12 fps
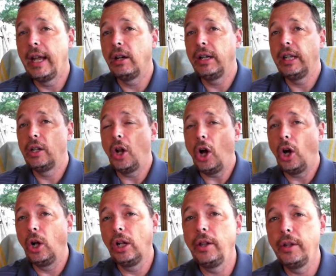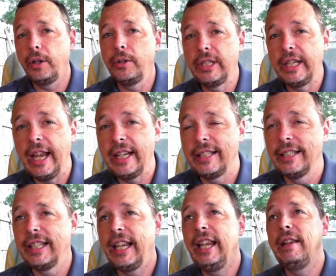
Now, in all of those cases,